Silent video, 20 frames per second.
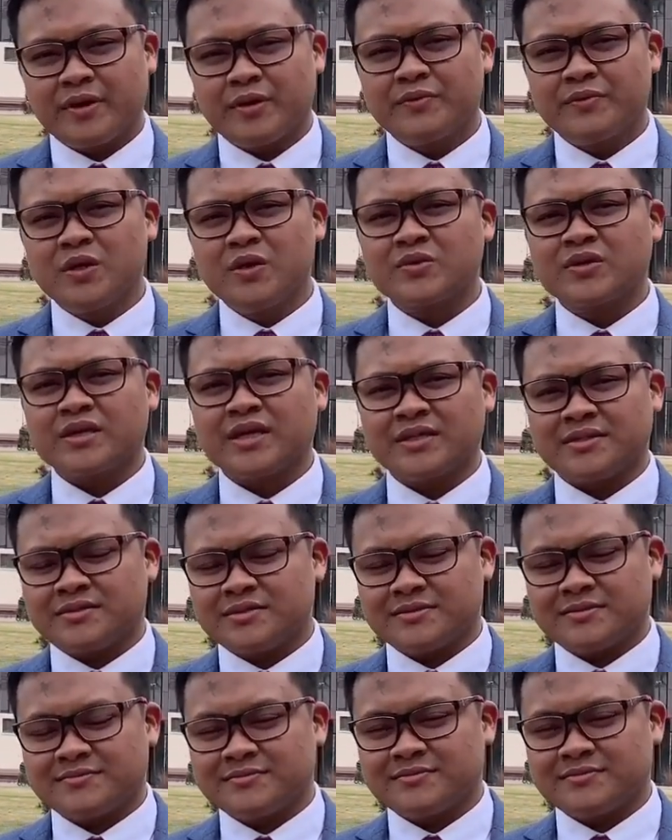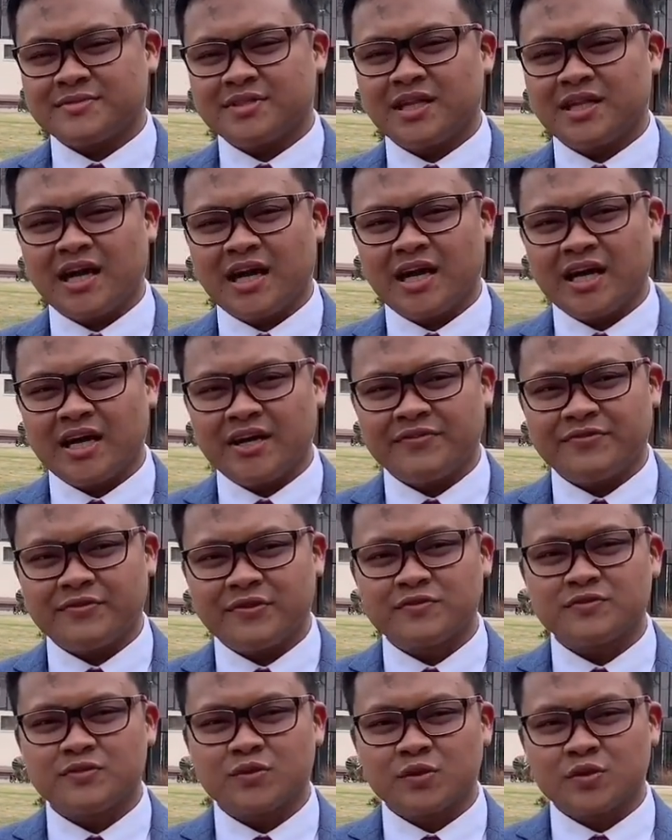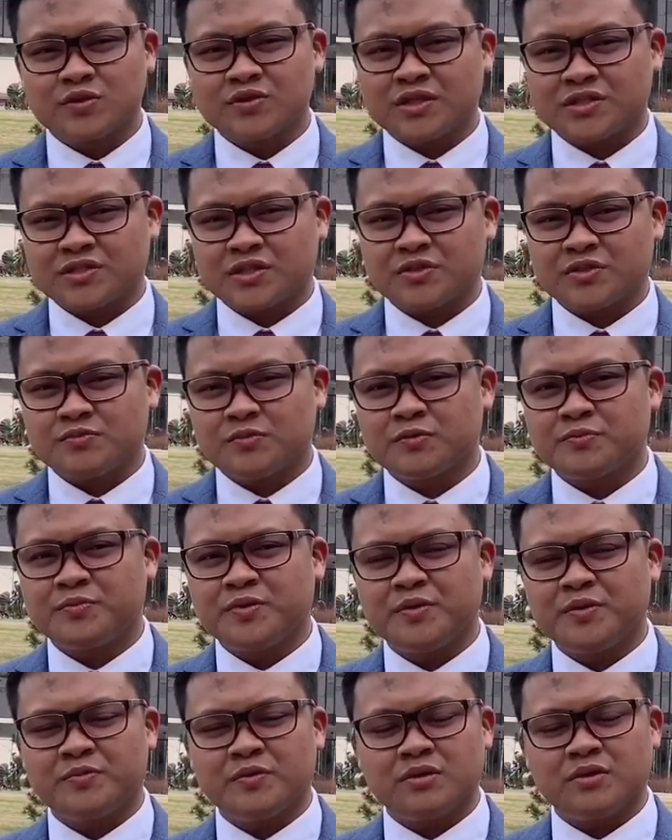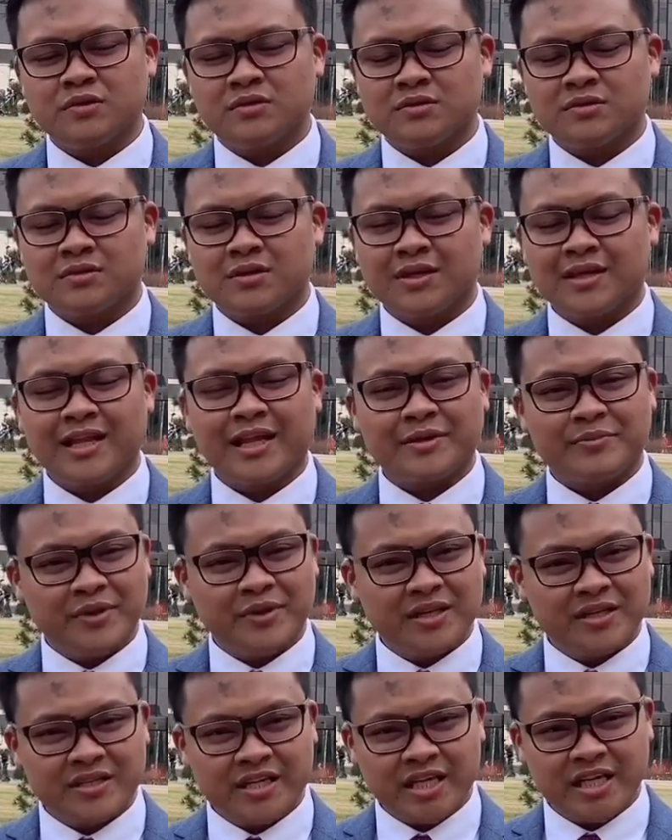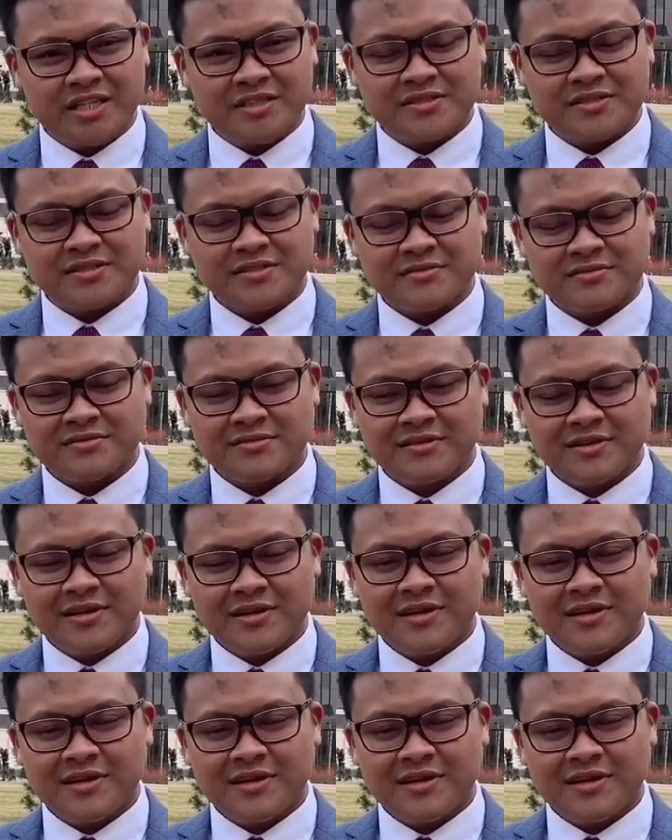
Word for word: When we look at the life of those successful people like Bill Gates,